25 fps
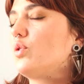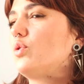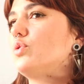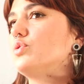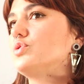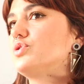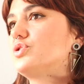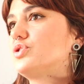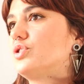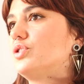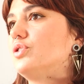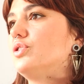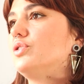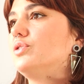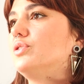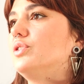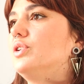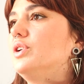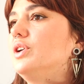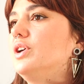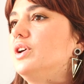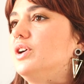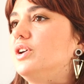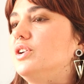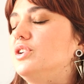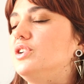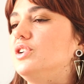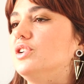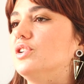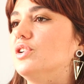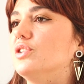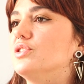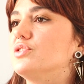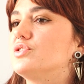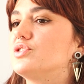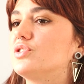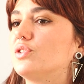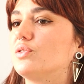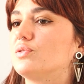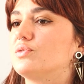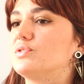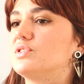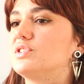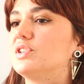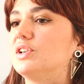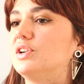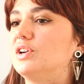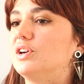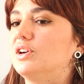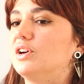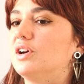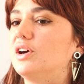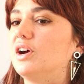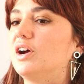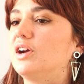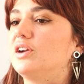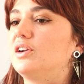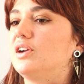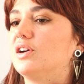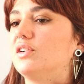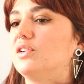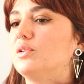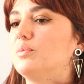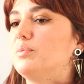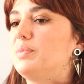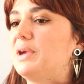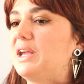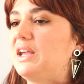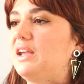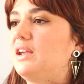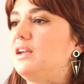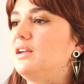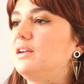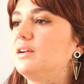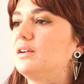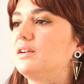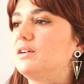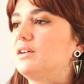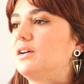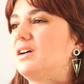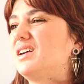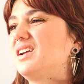also, you know, songs that are going to be,